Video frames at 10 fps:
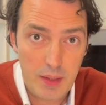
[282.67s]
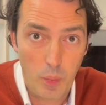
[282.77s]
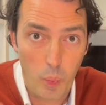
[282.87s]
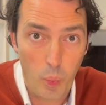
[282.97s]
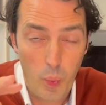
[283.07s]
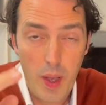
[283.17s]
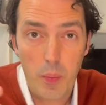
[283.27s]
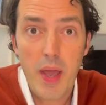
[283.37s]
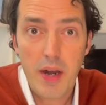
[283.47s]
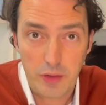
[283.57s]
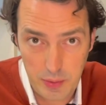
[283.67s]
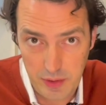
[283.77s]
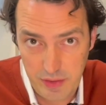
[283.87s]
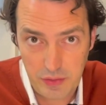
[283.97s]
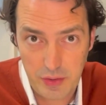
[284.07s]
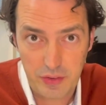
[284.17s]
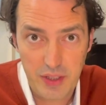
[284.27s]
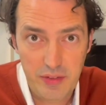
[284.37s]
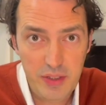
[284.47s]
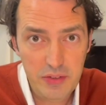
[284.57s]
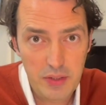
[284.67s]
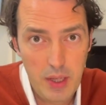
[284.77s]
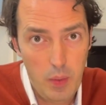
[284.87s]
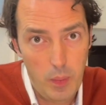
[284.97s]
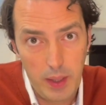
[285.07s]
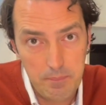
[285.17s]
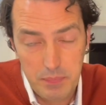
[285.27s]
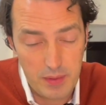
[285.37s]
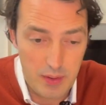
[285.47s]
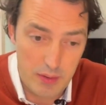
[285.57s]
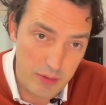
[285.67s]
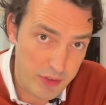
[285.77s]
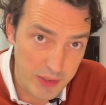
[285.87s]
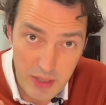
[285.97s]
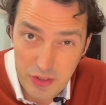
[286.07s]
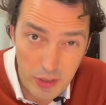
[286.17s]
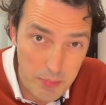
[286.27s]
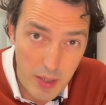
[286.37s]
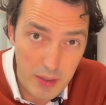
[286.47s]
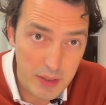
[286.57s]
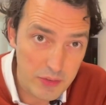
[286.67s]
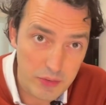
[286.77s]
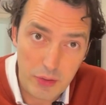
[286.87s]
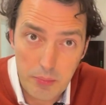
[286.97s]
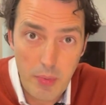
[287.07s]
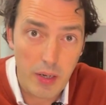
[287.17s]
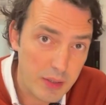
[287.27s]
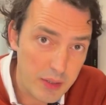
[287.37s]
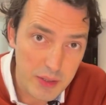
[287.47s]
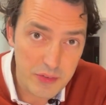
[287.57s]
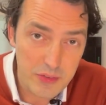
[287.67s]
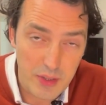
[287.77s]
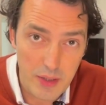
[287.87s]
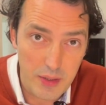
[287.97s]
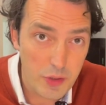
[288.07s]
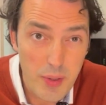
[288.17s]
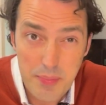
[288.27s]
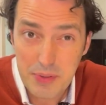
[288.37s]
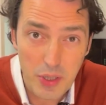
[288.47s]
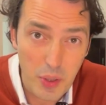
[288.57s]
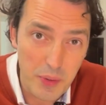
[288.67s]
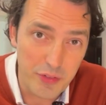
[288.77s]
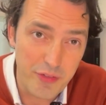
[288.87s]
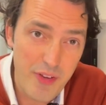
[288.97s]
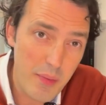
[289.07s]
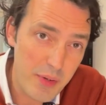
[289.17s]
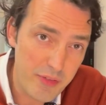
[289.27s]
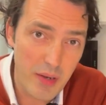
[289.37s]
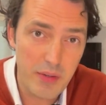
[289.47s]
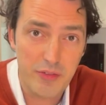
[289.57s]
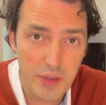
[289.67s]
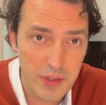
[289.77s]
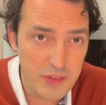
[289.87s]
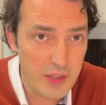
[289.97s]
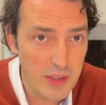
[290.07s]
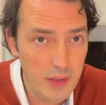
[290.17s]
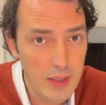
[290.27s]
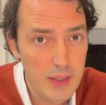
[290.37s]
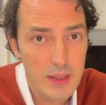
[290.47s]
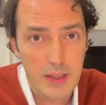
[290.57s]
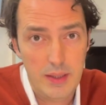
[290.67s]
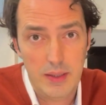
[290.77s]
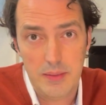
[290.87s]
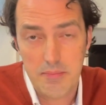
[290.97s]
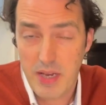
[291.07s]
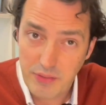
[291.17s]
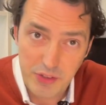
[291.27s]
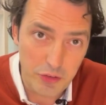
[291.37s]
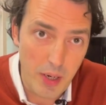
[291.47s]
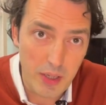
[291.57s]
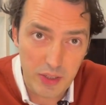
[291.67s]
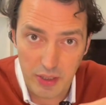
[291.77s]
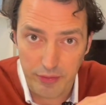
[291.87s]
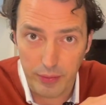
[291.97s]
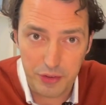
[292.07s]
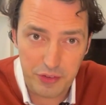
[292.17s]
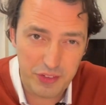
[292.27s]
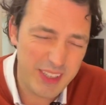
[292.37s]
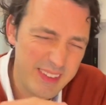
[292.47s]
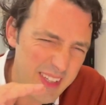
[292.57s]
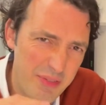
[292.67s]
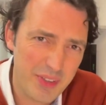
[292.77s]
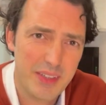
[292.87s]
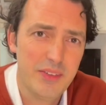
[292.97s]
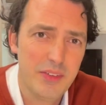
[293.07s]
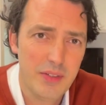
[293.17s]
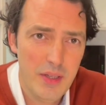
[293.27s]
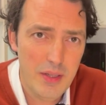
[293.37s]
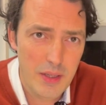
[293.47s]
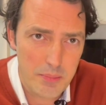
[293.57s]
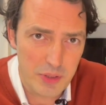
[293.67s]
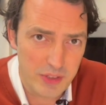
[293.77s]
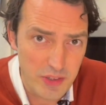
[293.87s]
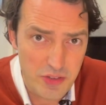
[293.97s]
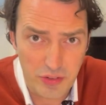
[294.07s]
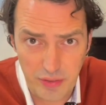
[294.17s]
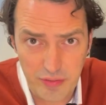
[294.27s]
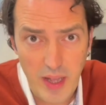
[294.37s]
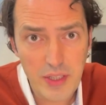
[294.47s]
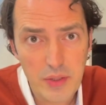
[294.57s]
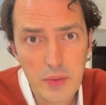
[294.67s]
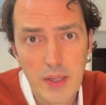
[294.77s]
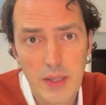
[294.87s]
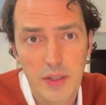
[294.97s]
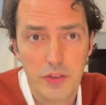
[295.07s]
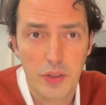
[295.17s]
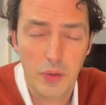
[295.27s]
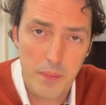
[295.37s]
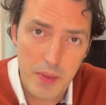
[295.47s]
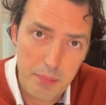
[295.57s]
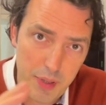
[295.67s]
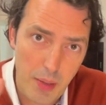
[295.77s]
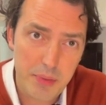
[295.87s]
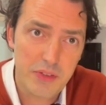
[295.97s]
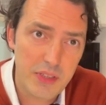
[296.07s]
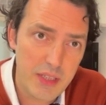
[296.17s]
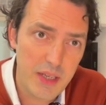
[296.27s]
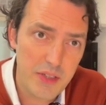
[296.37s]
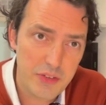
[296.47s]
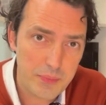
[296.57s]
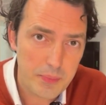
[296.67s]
where to invest your savings? Well, financial markets, stock markets, crypto is very, very volatile. Many of these markets have lost significant percentages of value. So property is